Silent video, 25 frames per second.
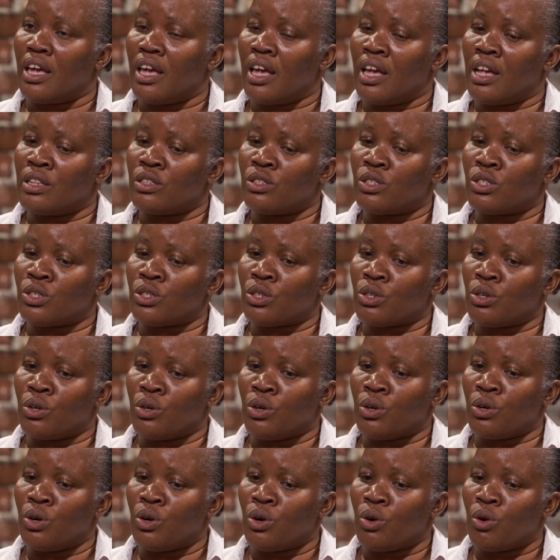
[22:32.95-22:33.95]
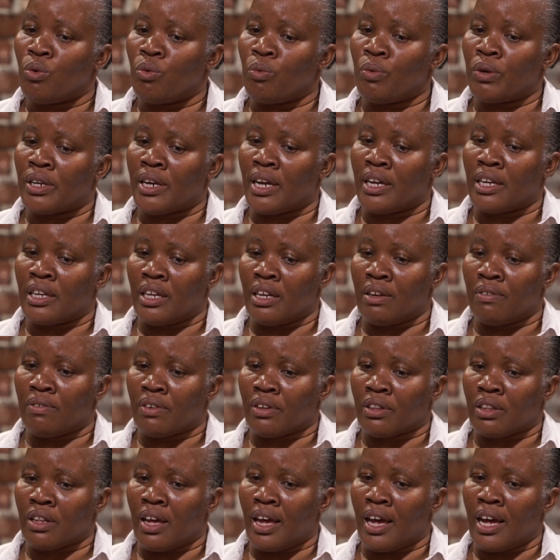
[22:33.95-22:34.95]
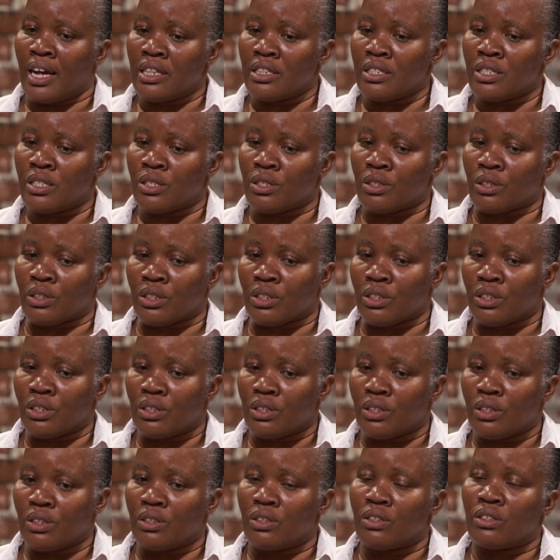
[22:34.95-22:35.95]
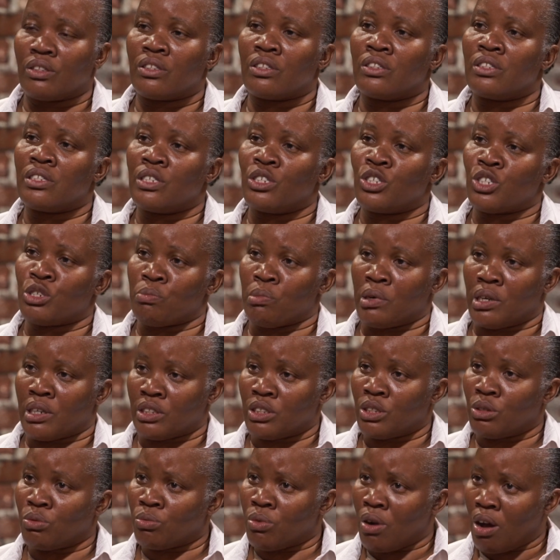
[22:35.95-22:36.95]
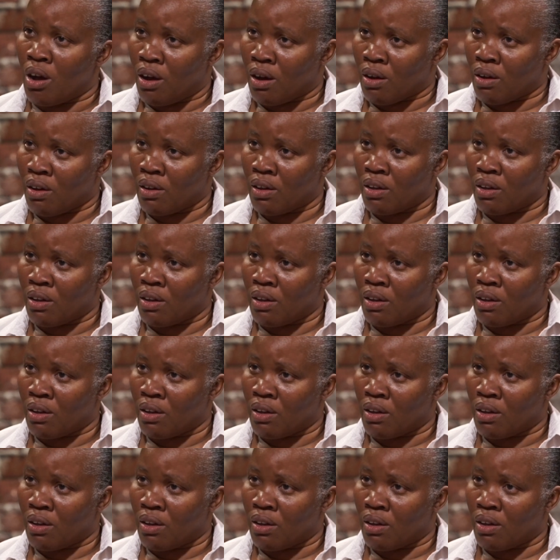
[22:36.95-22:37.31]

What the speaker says: And so when I gave her the answer, the teacher marked it wrong.